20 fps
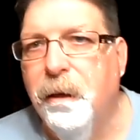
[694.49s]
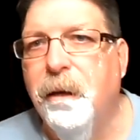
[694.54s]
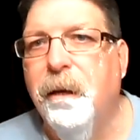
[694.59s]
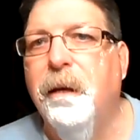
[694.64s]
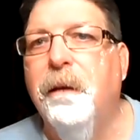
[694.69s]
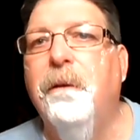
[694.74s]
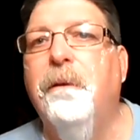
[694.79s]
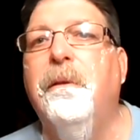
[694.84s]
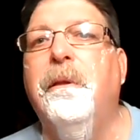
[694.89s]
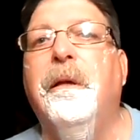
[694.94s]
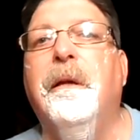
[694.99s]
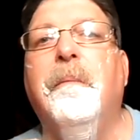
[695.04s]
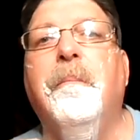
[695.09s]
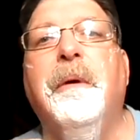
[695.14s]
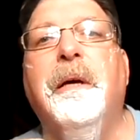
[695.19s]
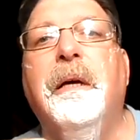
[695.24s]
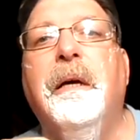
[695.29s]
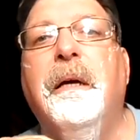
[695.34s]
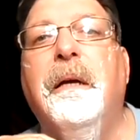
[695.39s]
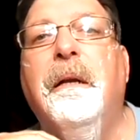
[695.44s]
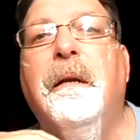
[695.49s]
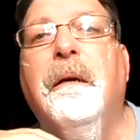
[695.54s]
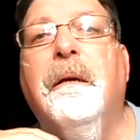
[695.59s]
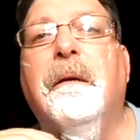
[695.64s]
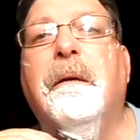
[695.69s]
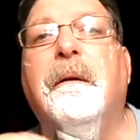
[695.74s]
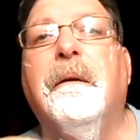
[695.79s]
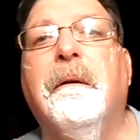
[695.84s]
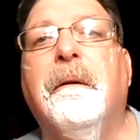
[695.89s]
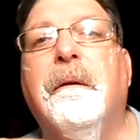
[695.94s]
and the handle that I
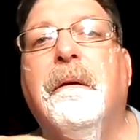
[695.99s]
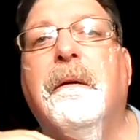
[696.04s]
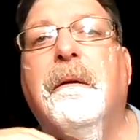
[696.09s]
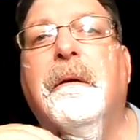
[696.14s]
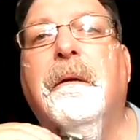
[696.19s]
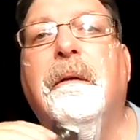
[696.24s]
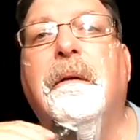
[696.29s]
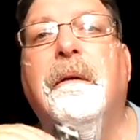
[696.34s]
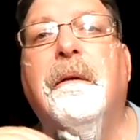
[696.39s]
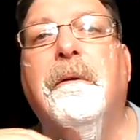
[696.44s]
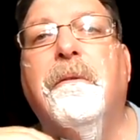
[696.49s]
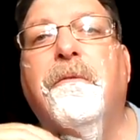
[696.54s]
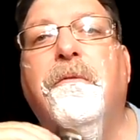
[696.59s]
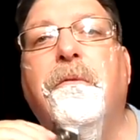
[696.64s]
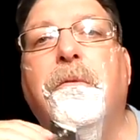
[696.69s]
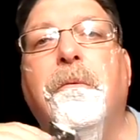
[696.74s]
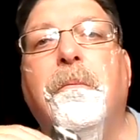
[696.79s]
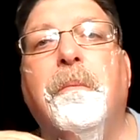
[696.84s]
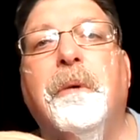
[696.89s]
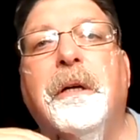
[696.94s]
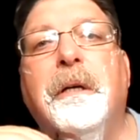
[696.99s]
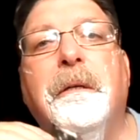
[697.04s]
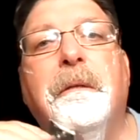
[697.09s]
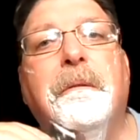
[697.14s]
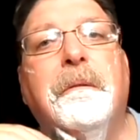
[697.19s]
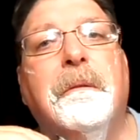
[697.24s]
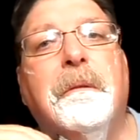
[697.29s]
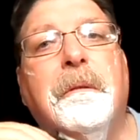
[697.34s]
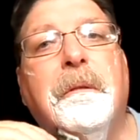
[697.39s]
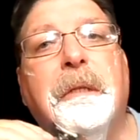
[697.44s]
made for
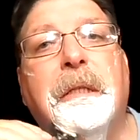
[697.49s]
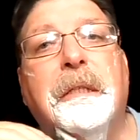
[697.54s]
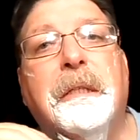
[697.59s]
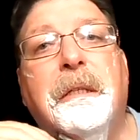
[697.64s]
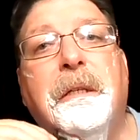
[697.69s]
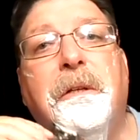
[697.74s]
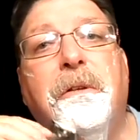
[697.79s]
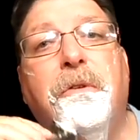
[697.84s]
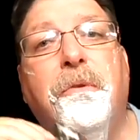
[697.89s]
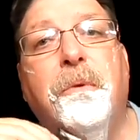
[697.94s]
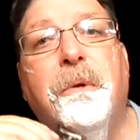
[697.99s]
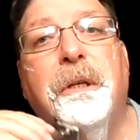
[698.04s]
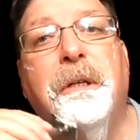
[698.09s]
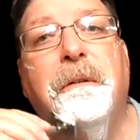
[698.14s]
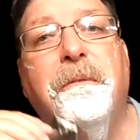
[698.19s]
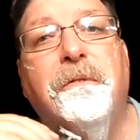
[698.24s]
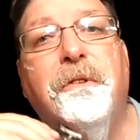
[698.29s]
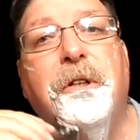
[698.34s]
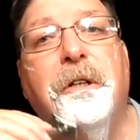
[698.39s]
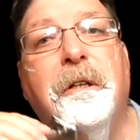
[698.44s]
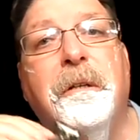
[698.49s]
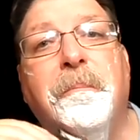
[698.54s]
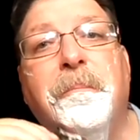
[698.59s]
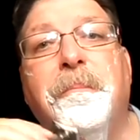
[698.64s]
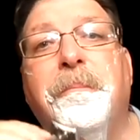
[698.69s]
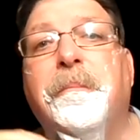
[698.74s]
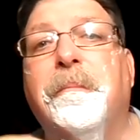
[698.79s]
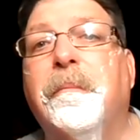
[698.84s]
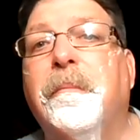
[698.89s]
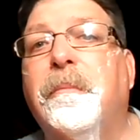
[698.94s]
my 1912
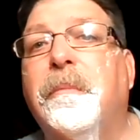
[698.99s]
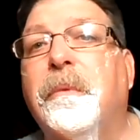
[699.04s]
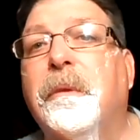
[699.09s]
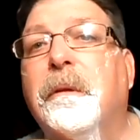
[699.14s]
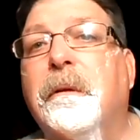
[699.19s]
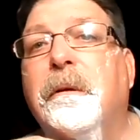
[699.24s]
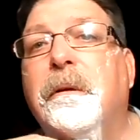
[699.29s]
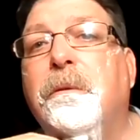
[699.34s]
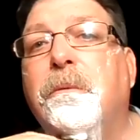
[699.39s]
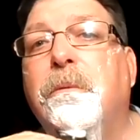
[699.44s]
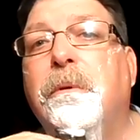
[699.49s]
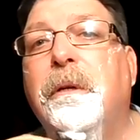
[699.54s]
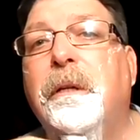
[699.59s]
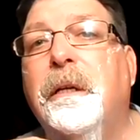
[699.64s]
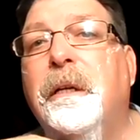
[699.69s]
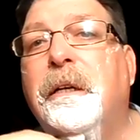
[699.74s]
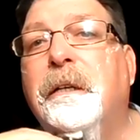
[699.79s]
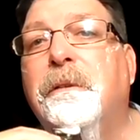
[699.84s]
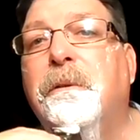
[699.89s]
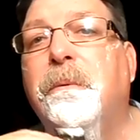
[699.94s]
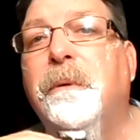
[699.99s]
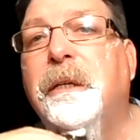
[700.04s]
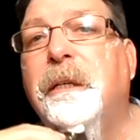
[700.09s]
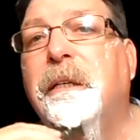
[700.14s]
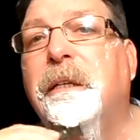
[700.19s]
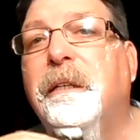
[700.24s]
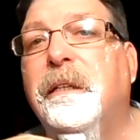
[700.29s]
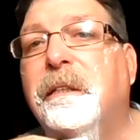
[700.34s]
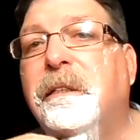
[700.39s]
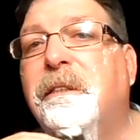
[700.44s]
gem. I really
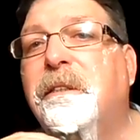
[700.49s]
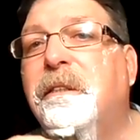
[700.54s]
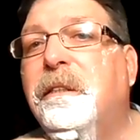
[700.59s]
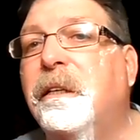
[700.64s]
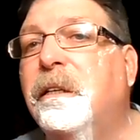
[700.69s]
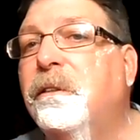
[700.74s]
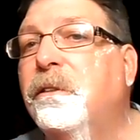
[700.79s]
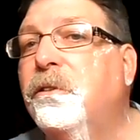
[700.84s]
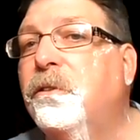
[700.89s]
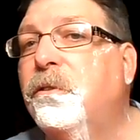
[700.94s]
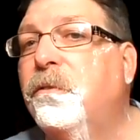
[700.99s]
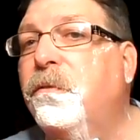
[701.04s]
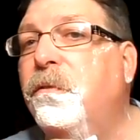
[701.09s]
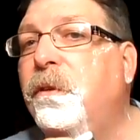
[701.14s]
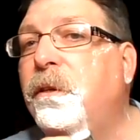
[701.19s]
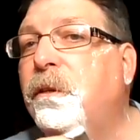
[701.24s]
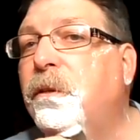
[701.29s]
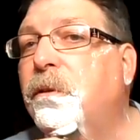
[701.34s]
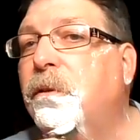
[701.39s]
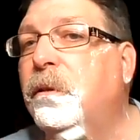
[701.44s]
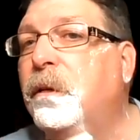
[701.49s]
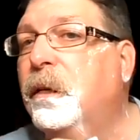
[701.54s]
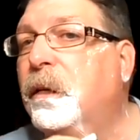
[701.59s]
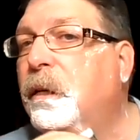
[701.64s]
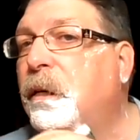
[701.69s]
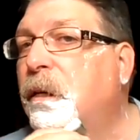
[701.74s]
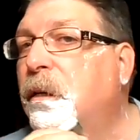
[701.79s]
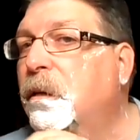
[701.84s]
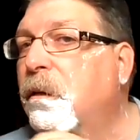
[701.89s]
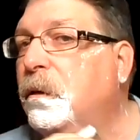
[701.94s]
like the way it extends the
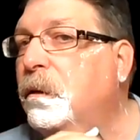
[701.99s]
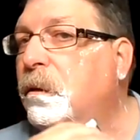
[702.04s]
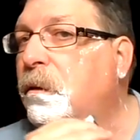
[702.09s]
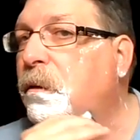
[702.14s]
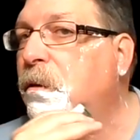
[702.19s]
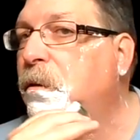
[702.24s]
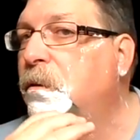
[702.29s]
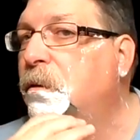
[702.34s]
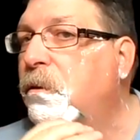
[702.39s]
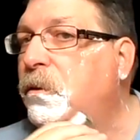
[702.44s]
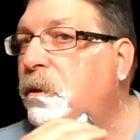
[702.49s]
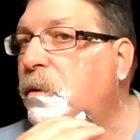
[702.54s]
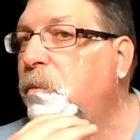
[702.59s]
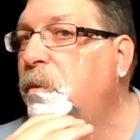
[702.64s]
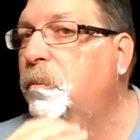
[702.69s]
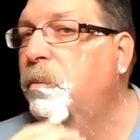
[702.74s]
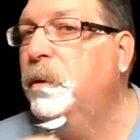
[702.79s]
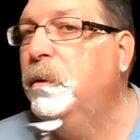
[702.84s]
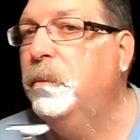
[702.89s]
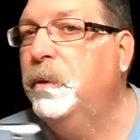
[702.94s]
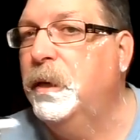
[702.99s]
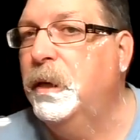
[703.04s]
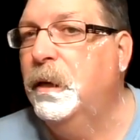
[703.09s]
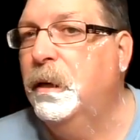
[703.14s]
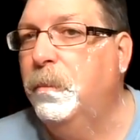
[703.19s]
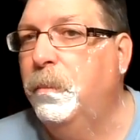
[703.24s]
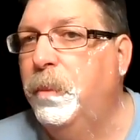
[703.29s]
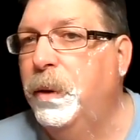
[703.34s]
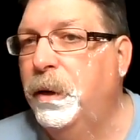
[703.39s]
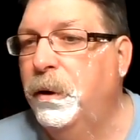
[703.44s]
feel. Seem to be
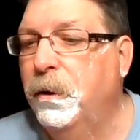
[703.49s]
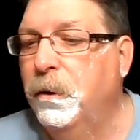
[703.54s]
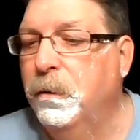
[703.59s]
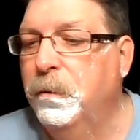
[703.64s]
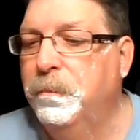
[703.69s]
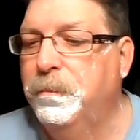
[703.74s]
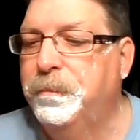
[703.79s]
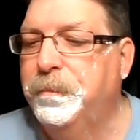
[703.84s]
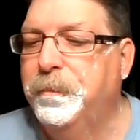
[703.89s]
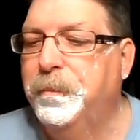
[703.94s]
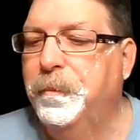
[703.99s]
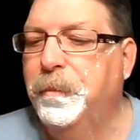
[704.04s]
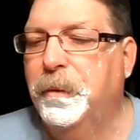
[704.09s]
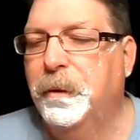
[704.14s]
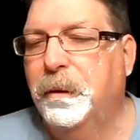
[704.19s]
able to get a better